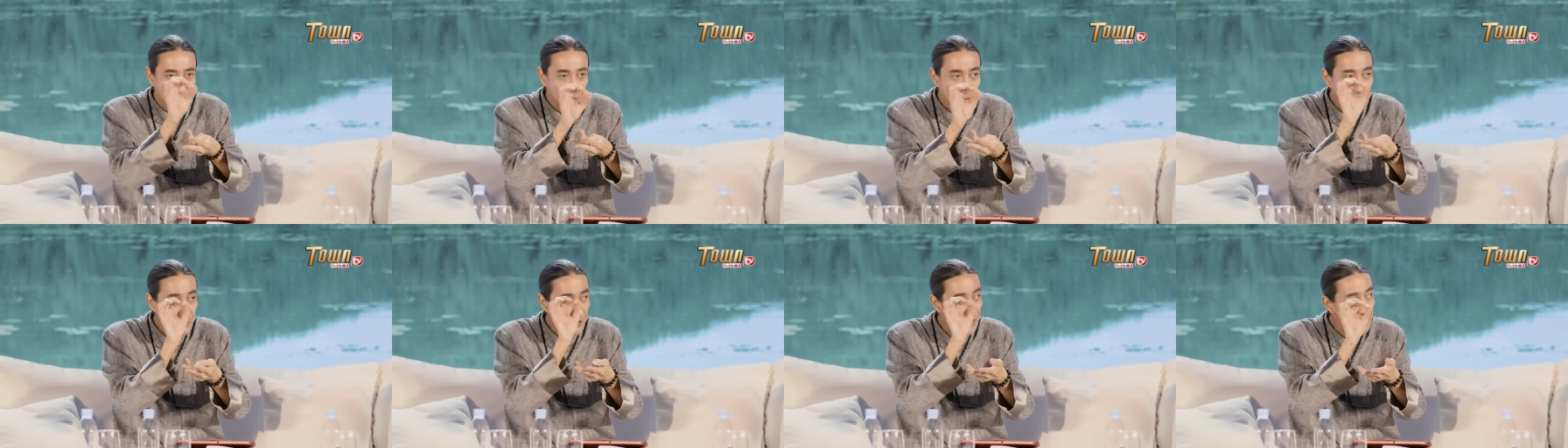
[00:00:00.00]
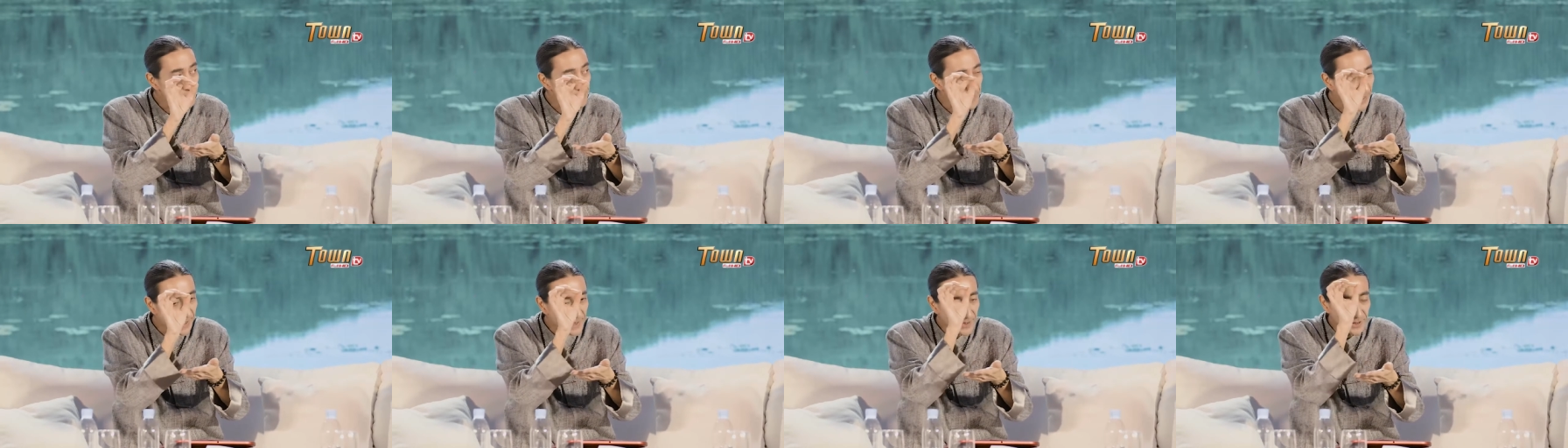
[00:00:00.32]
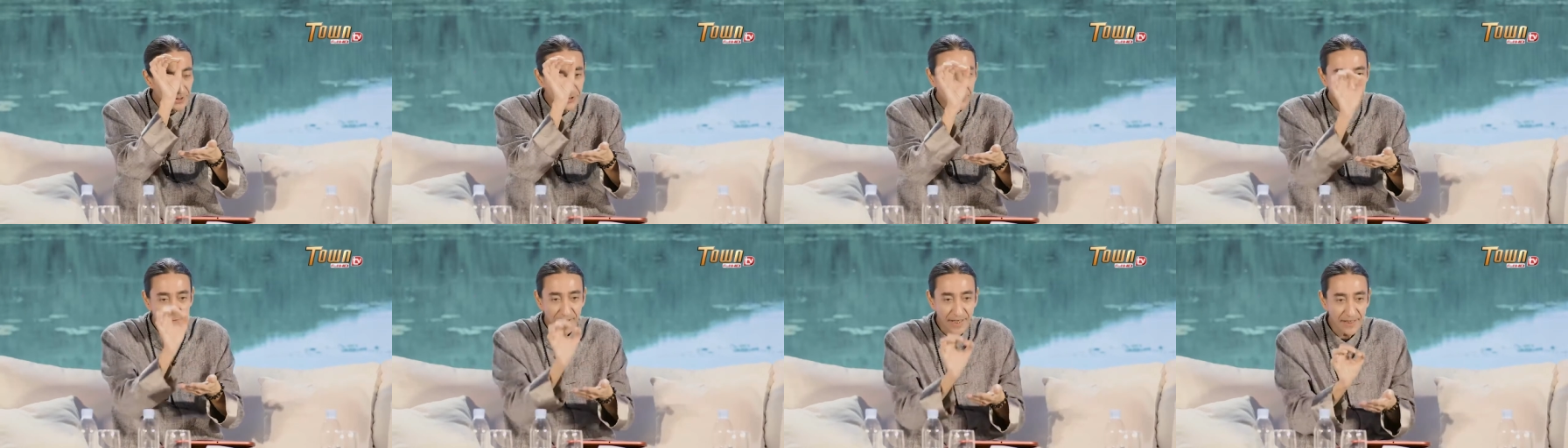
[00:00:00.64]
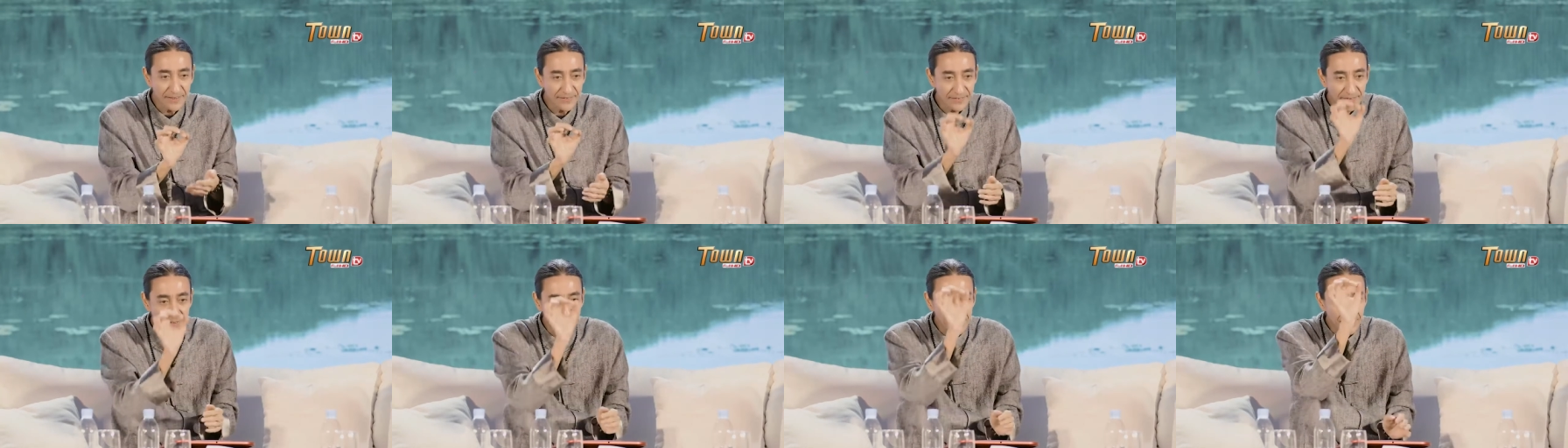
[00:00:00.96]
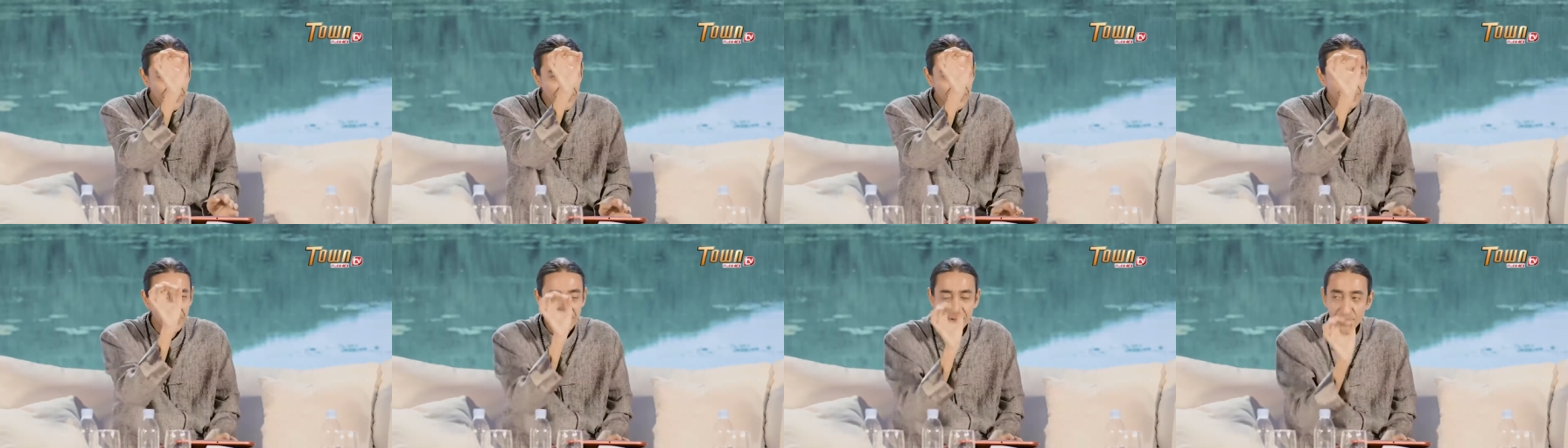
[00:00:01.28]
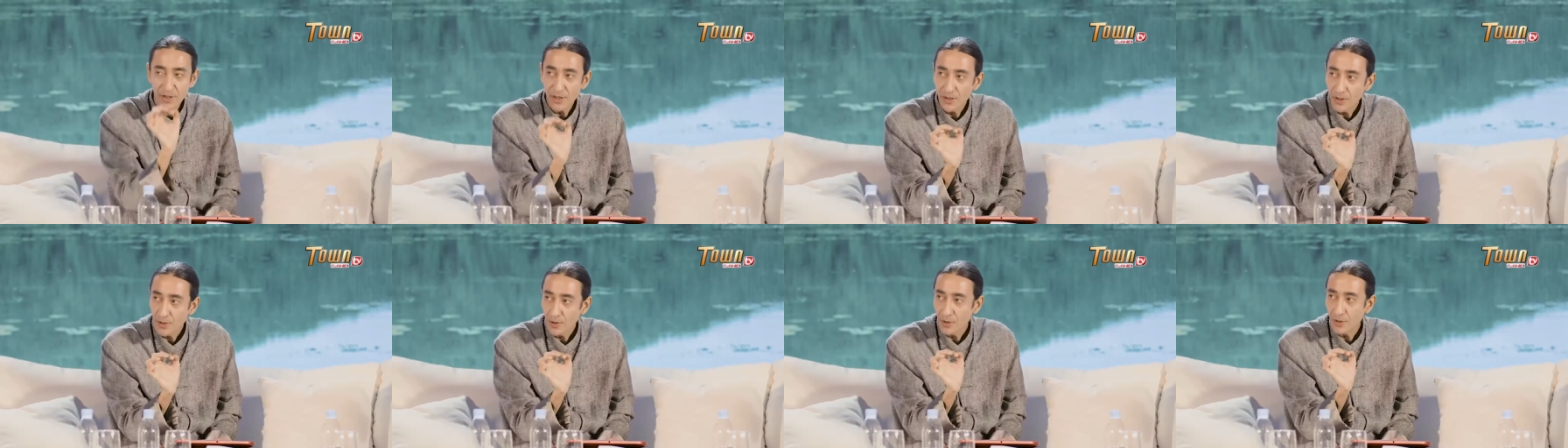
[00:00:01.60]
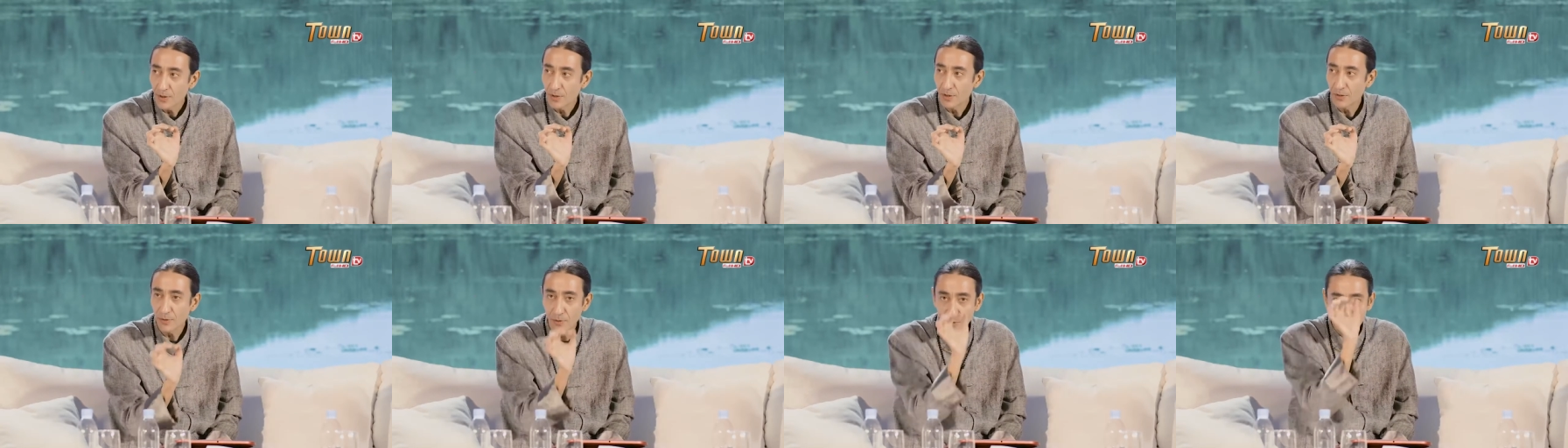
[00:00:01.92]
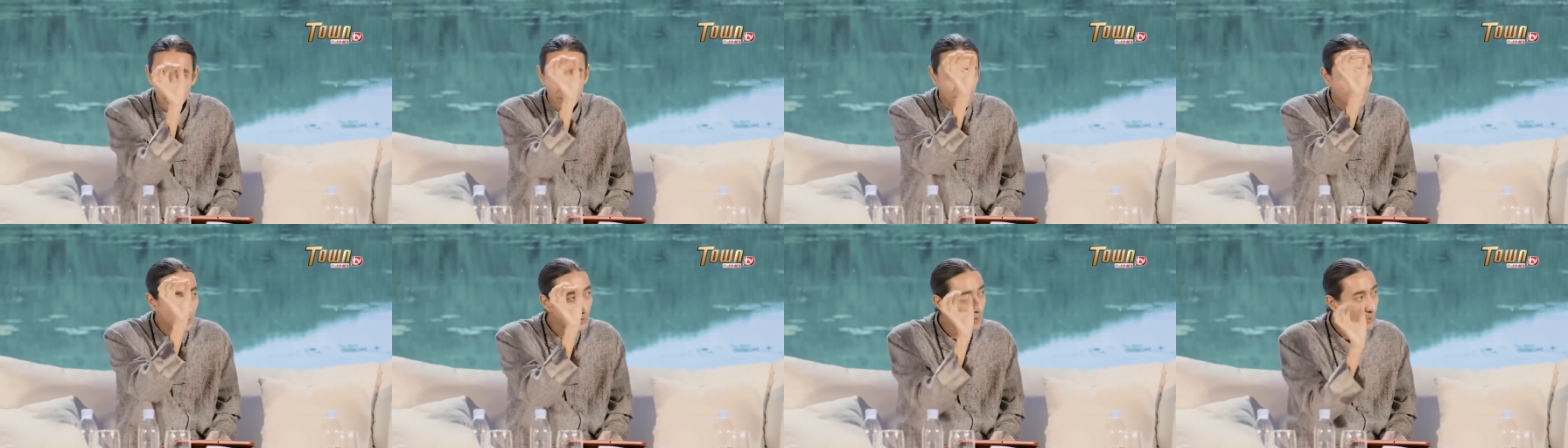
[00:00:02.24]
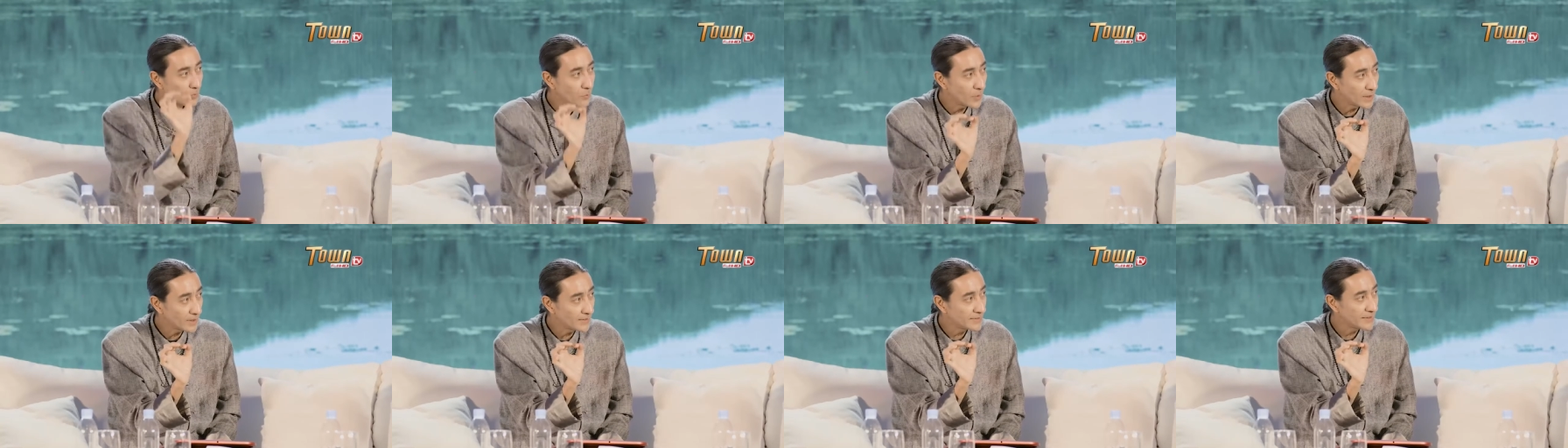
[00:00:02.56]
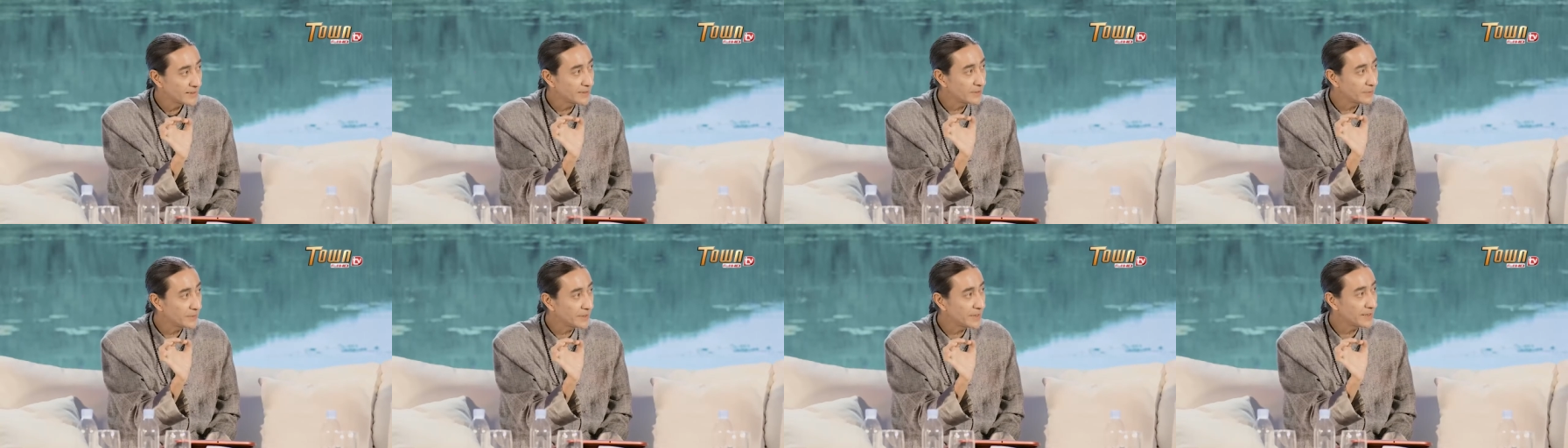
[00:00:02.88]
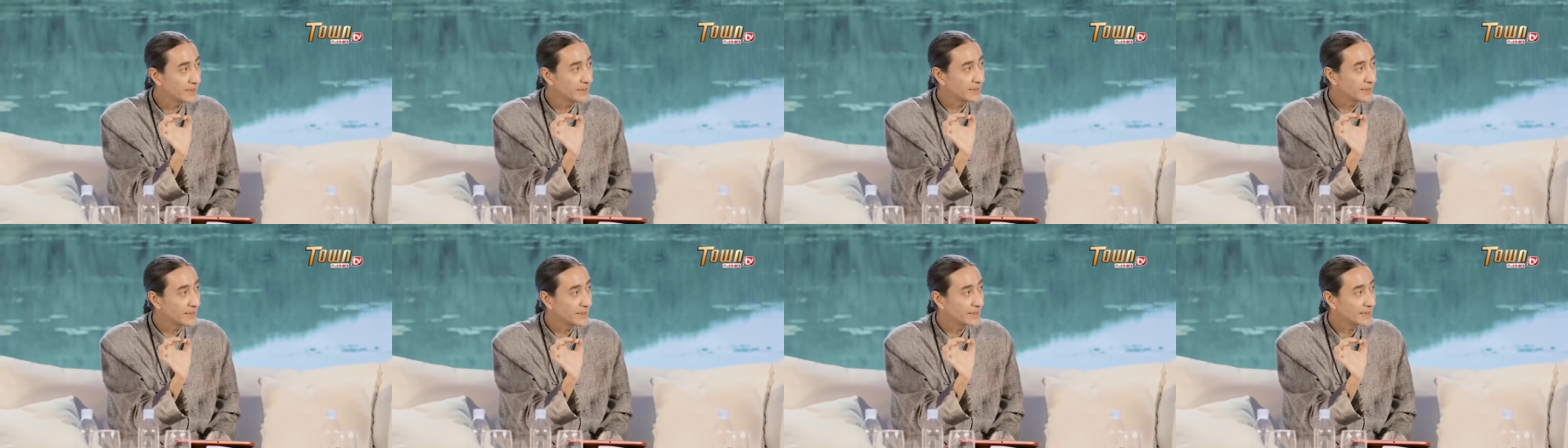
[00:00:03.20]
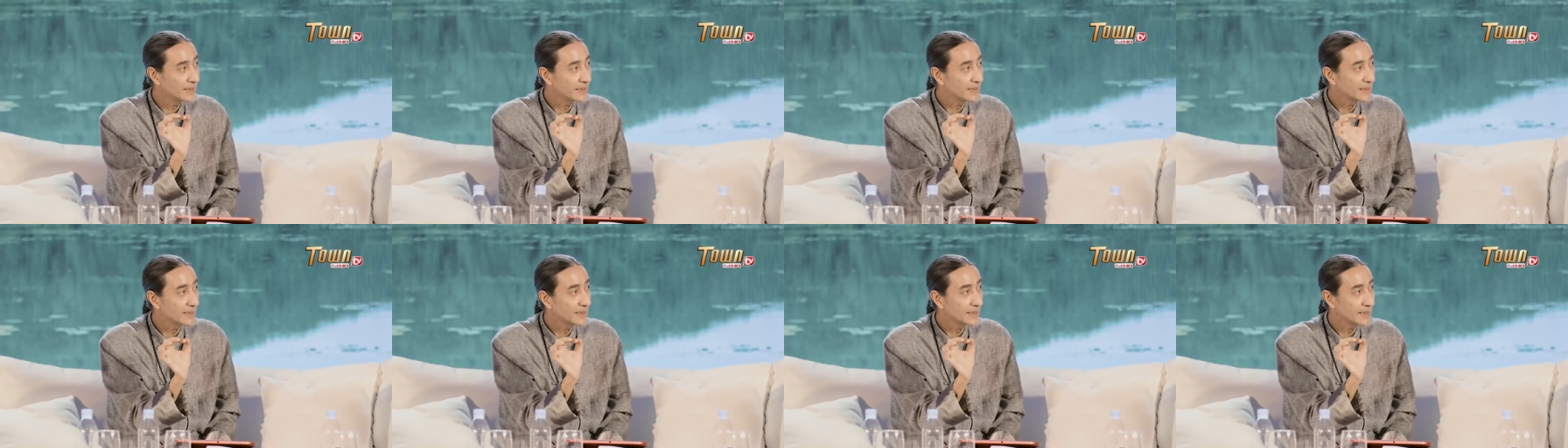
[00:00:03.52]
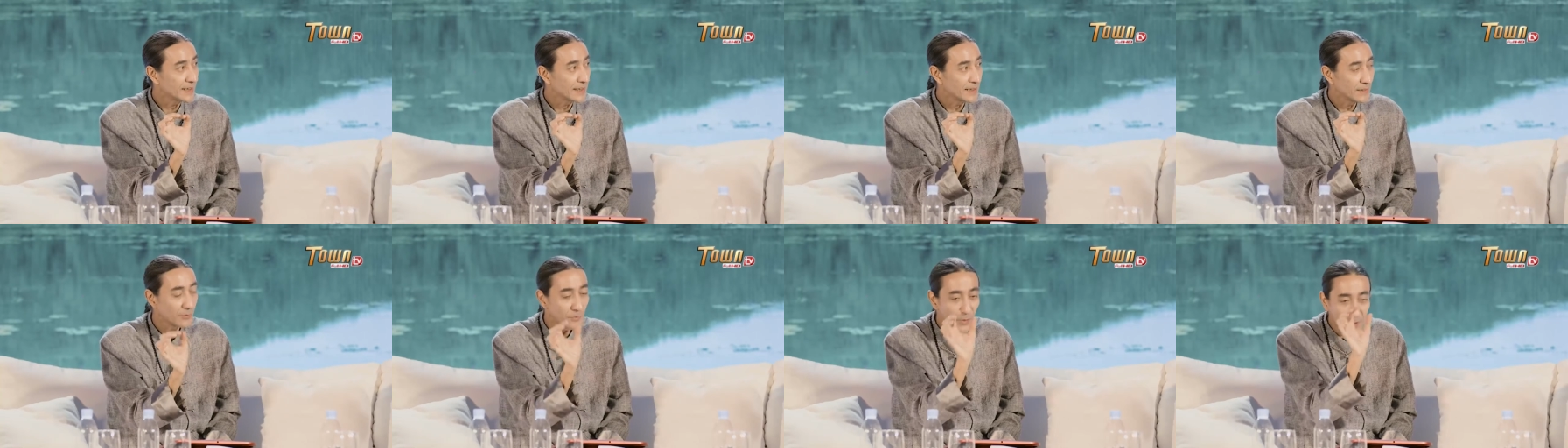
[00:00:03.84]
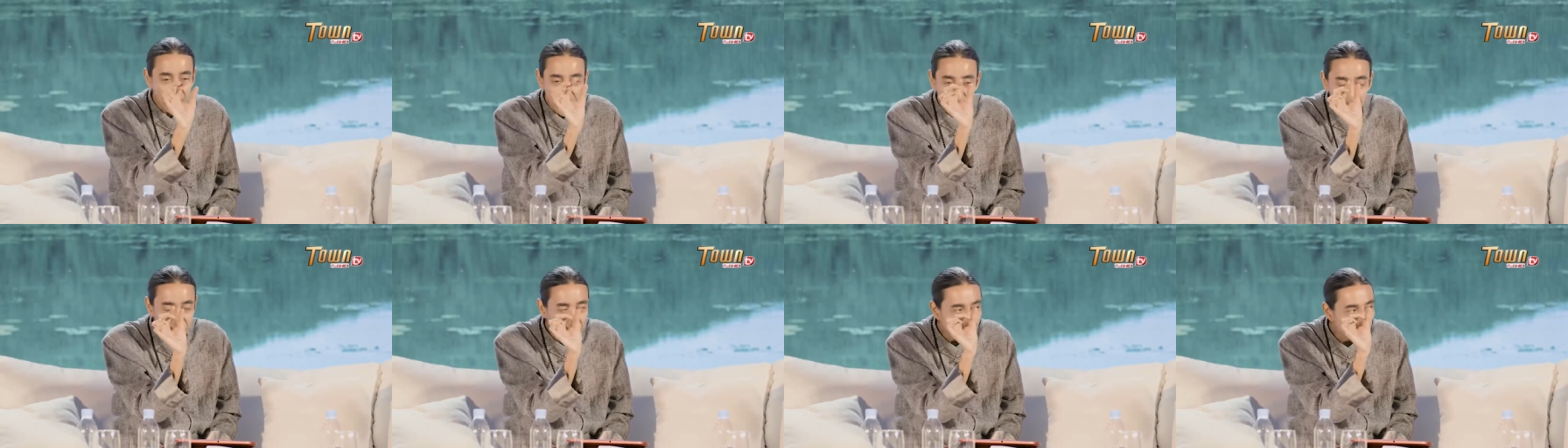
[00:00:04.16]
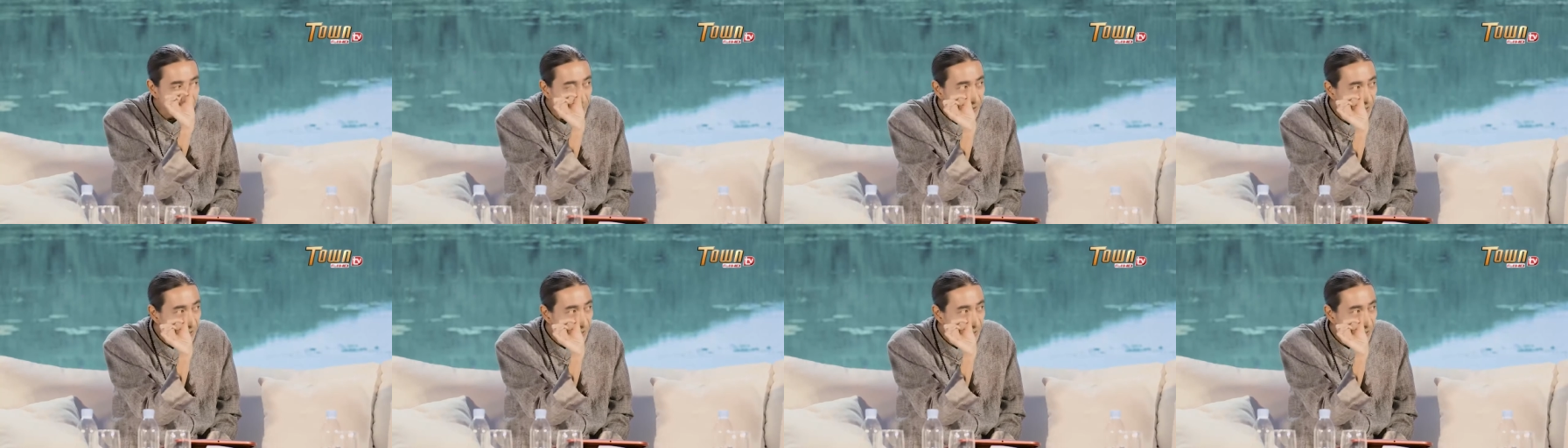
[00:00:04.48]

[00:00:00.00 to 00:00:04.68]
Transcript: usually my advice is 1 degree 1 or 2